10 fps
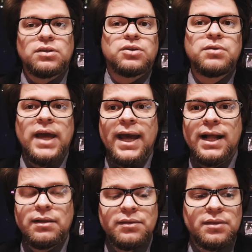good
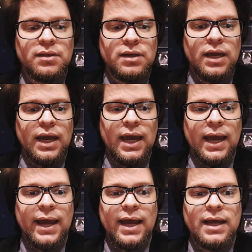health,
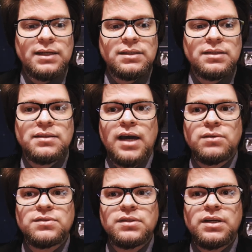and 1,000